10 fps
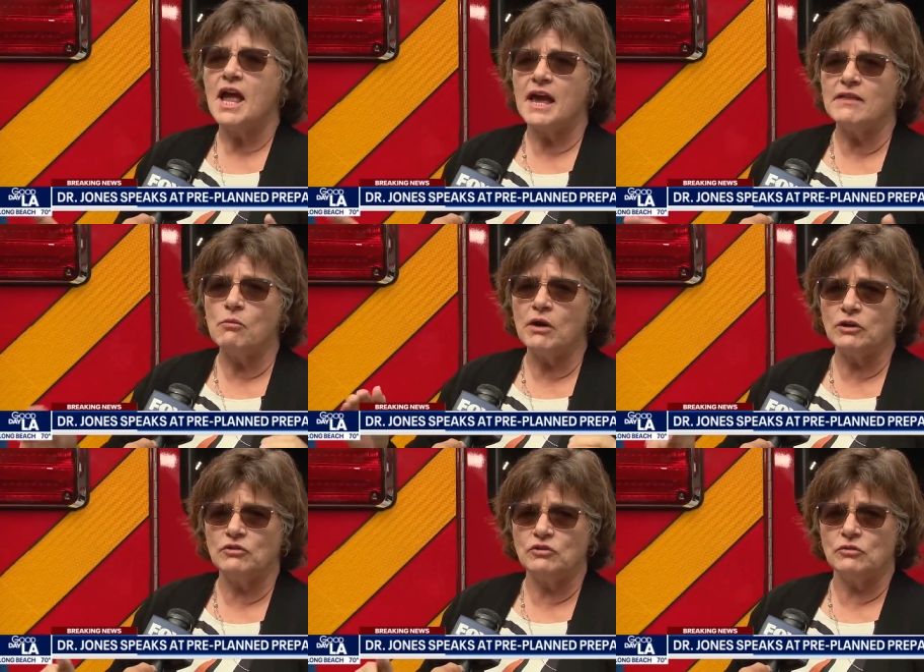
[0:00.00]
And then
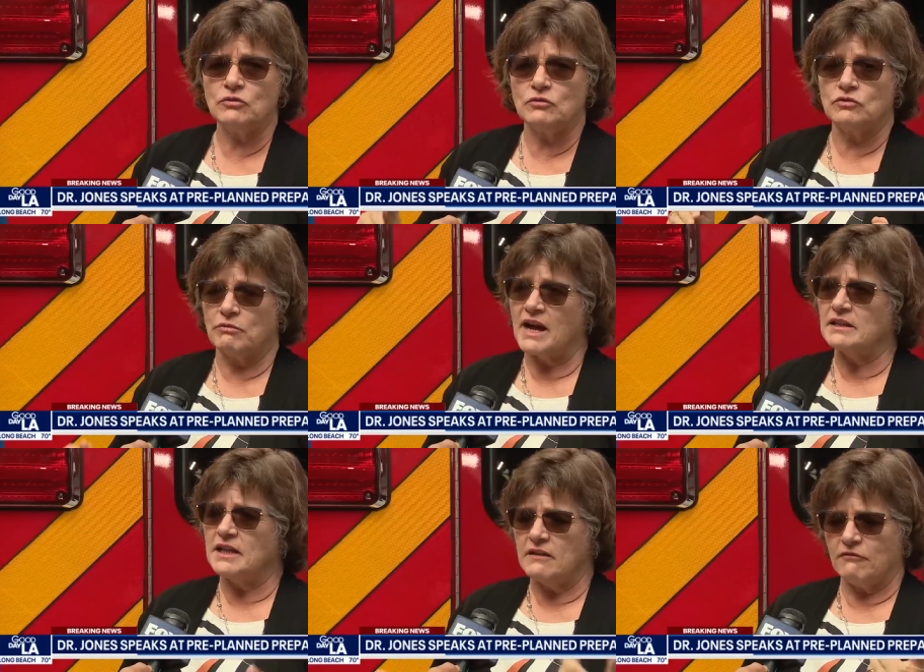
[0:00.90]
what you do
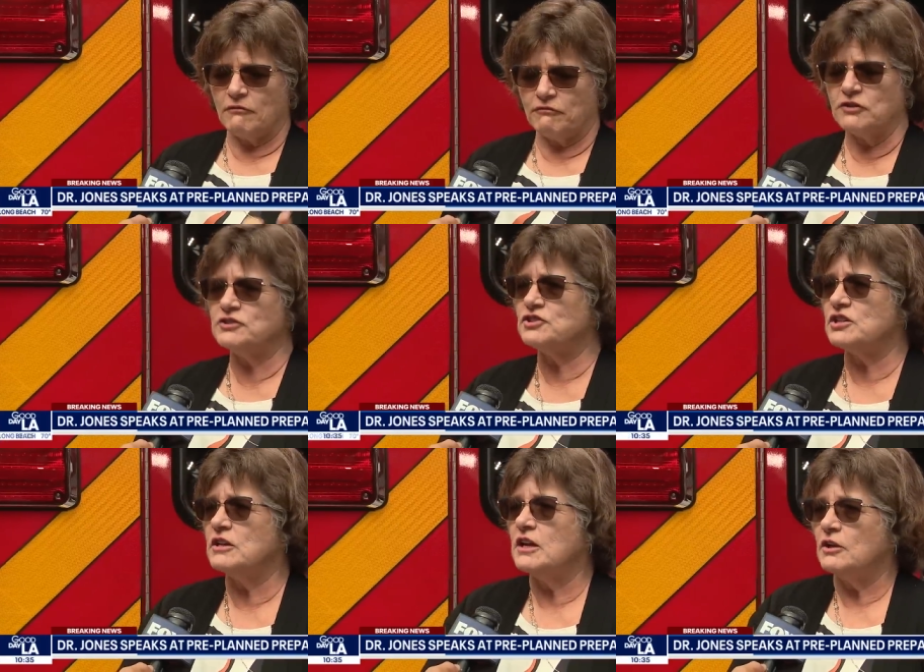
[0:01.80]
directly, first,